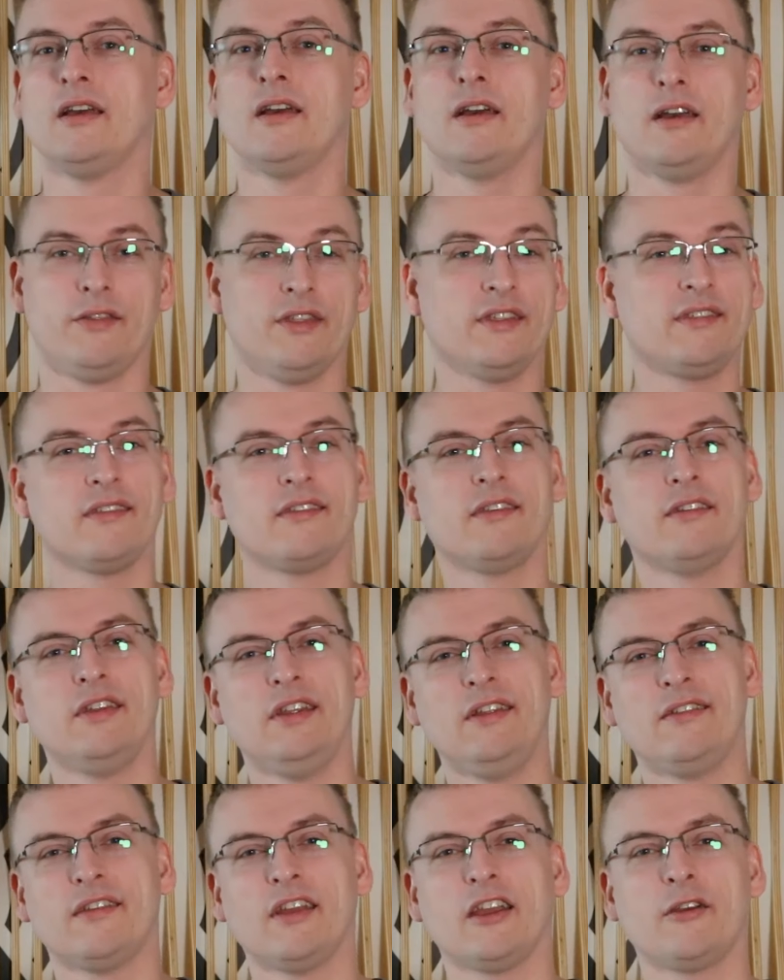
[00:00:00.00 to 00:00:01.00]
And this is a
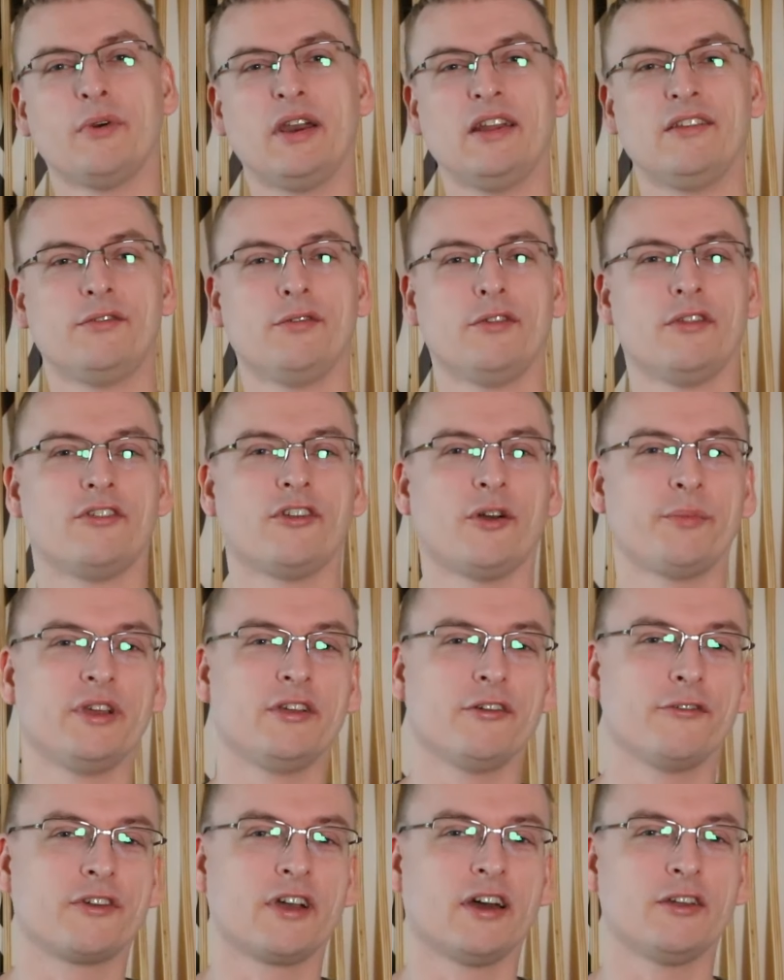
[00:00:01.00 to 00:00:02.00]
neat segue into the
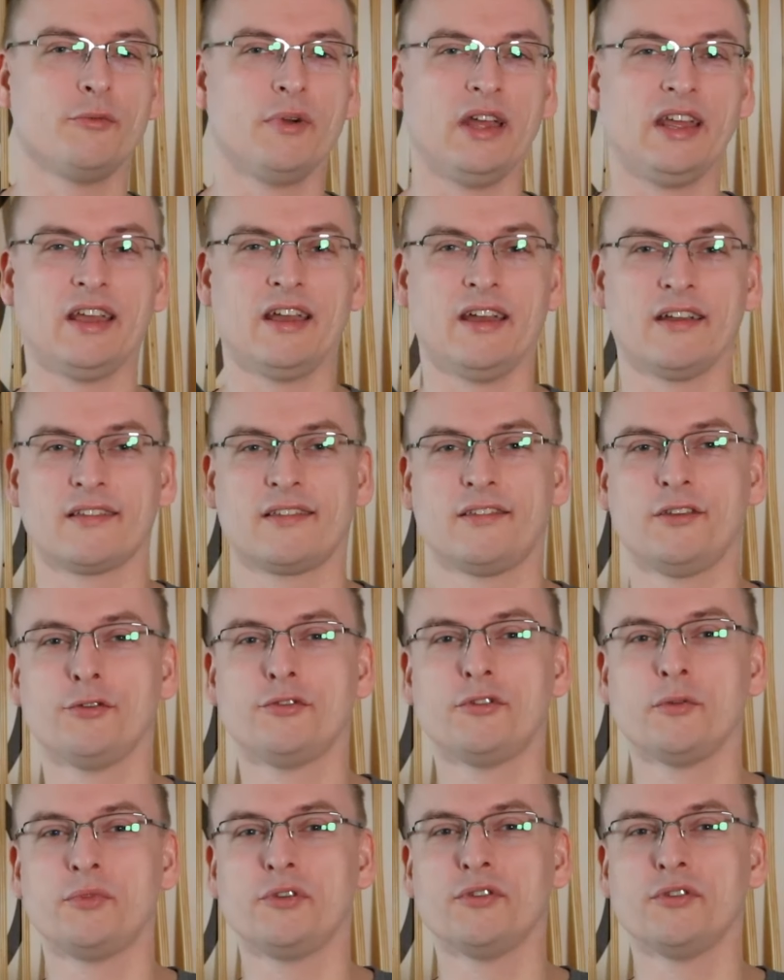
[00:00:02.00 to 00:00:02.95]
topic of cutaway gags. YouTube